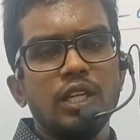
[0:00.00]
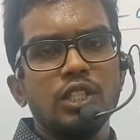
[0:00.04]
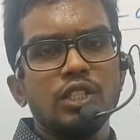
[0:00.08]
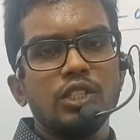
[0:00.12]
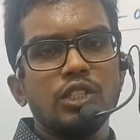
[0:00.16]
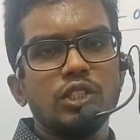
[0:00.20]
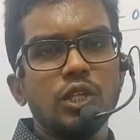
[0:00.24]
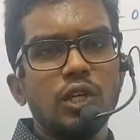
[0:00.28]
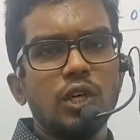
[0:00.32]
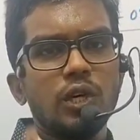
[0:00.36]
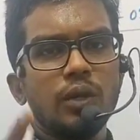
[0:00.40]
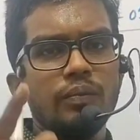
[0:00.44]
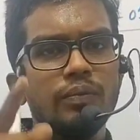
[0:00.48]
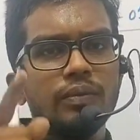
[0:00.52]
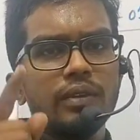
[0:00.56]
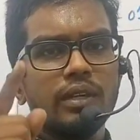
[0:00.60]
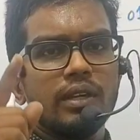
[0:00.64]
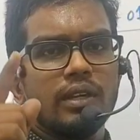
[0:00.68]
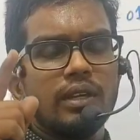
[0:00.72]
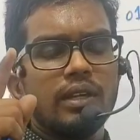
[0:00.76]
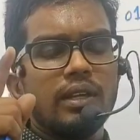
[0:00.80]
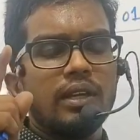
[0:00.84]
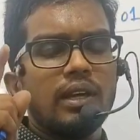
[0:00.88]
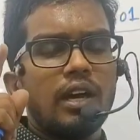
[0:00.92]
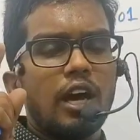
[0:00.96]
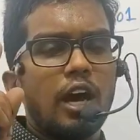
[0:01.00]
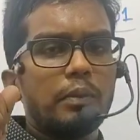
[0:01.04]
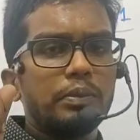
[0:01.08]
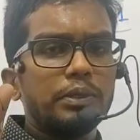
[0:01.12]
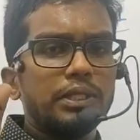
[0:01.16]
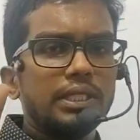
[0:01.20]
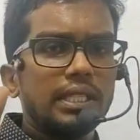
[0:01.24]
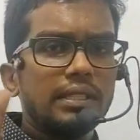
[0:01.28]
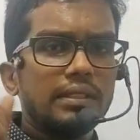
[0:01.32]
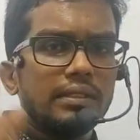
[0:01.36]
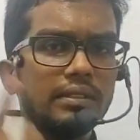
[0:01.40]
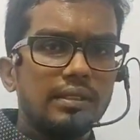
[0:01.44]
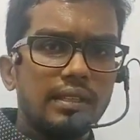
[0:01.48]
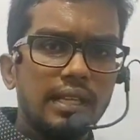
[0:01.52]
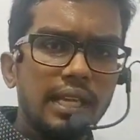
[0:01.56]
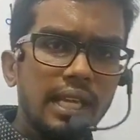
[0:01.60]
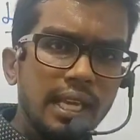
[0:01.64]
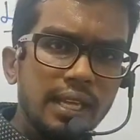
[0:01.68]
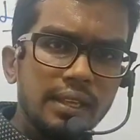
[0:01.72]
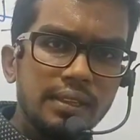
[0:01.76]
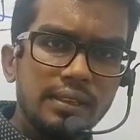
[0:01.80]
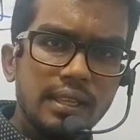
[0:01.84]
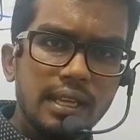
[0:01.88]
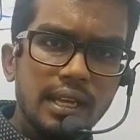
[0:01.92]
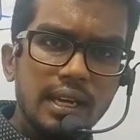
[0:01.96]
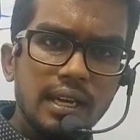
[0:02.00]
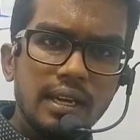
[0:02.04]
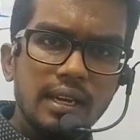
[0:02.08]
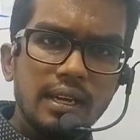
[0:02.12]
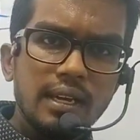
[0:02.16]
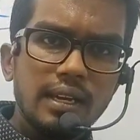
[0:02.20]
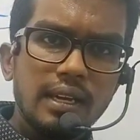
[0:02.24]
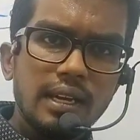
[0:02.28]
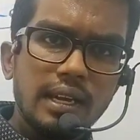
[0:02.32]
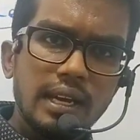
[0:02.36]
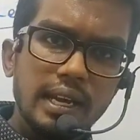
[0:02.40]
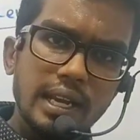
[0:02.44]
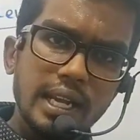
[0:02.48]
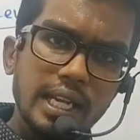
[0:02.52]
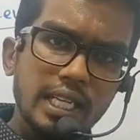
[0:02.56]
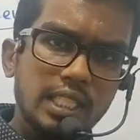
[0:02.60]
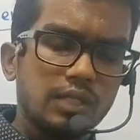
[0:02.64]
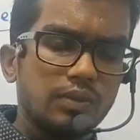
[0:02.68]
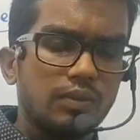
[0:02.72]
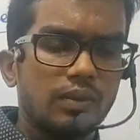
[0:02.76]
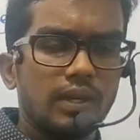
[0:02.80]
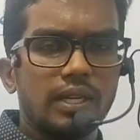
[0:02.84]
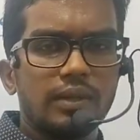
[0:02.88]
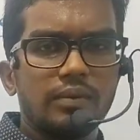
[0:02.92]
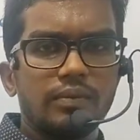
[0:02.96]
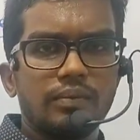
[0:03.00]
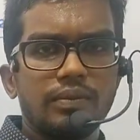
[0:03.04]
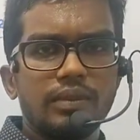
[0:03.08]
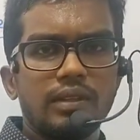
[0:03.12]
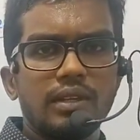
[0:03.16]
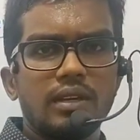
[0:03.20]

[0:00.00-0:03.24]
So, option 3 is the correct one.